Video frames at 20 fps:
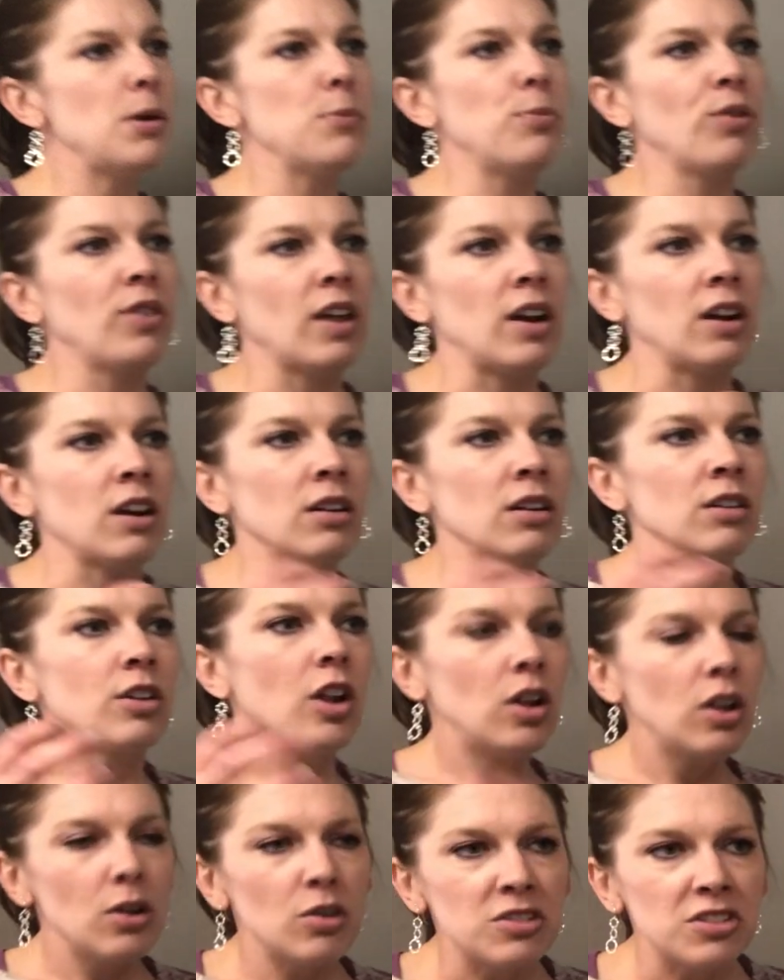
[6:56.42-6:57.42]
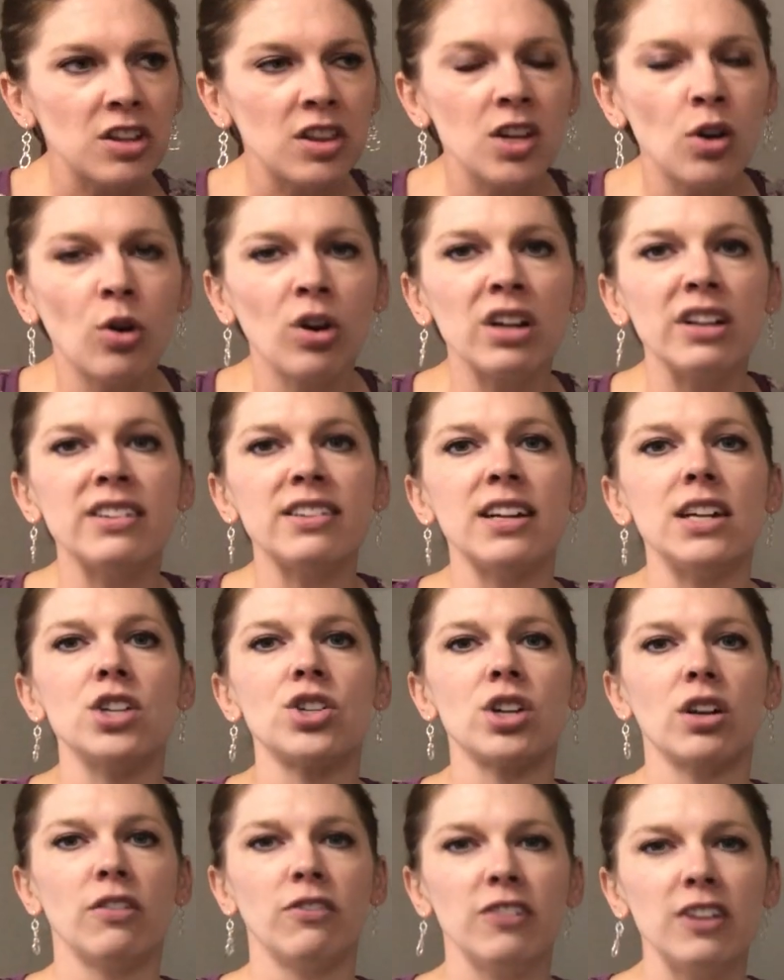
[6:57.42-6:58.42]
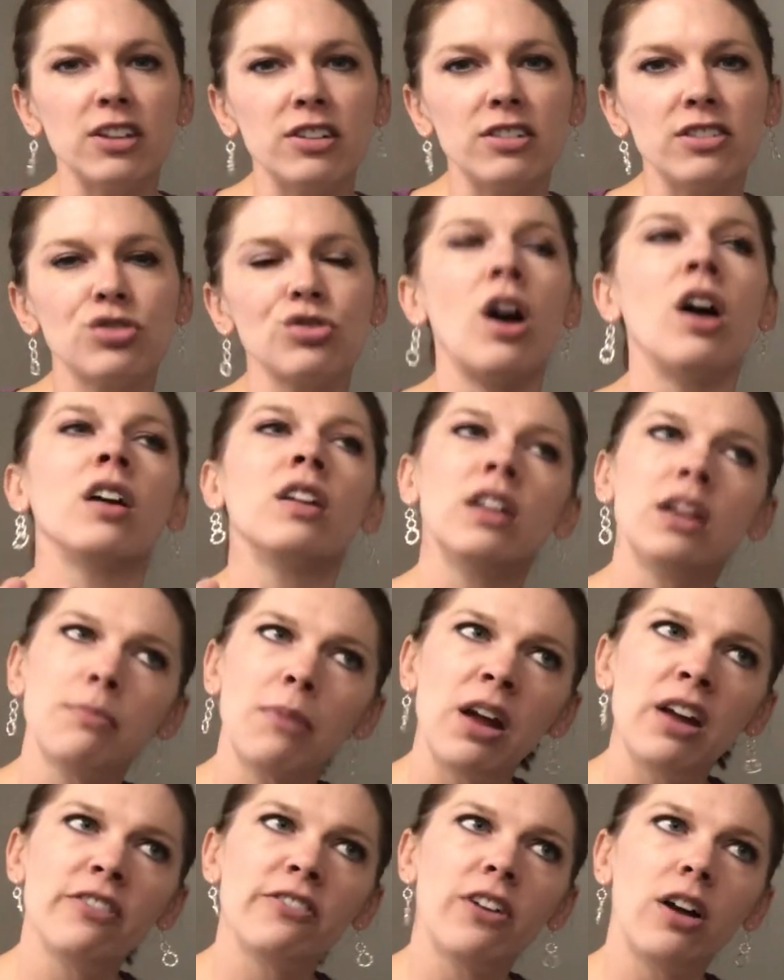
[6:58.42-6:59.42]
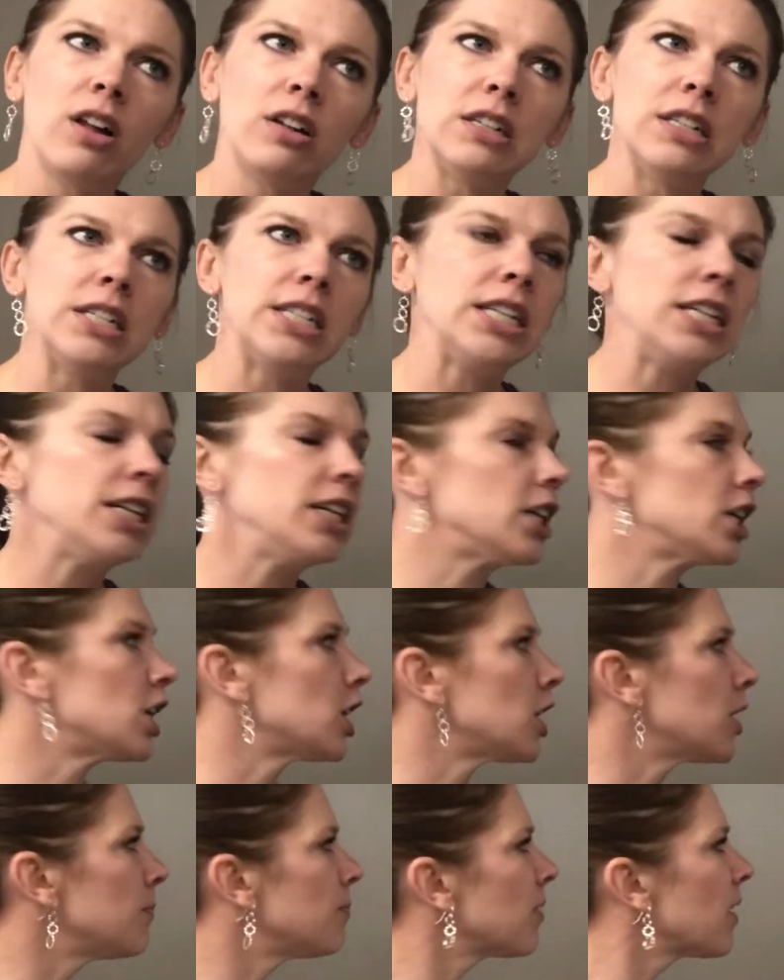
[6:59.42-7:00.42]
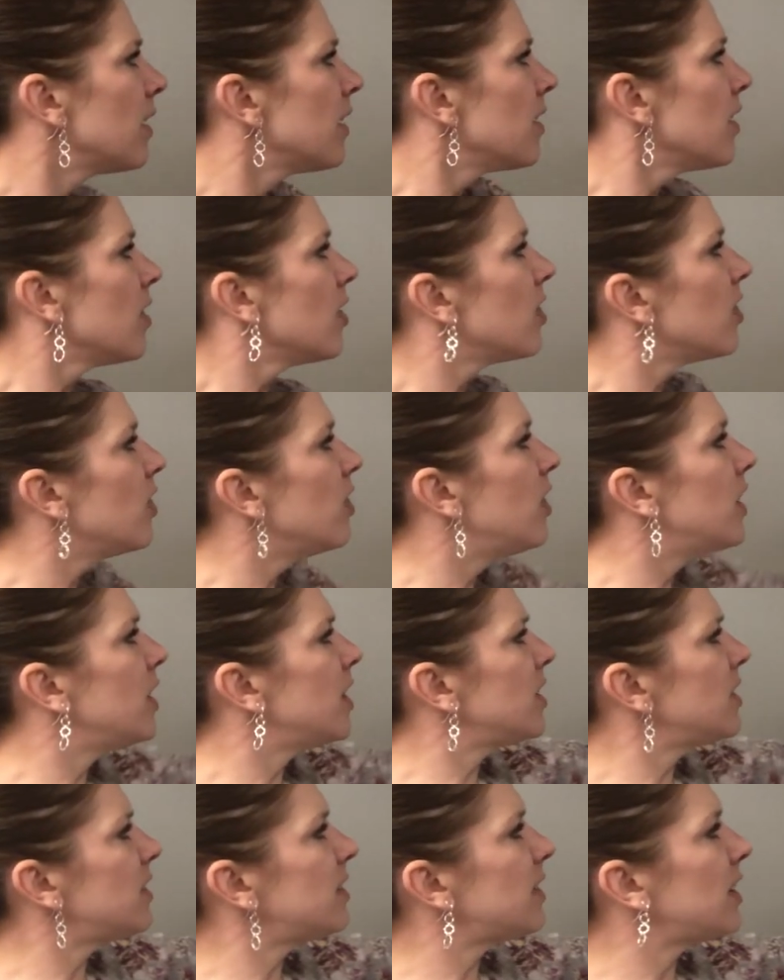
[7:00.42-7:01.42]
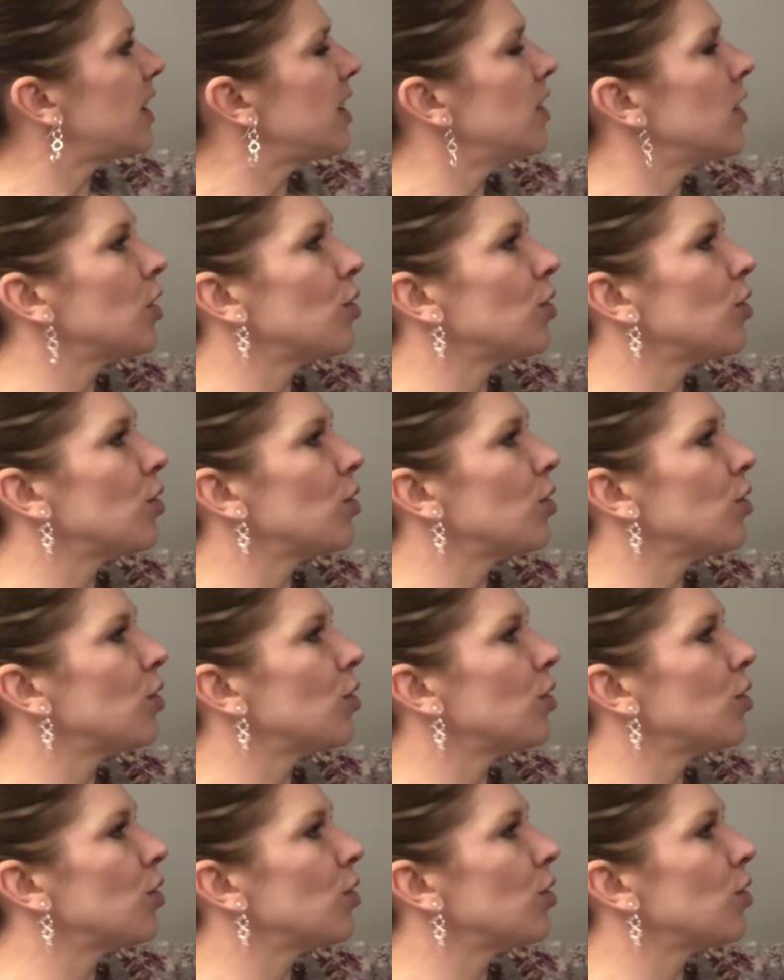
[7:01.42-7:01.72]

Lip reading: people that are close to the organization, feel strongly, might volunteer. This in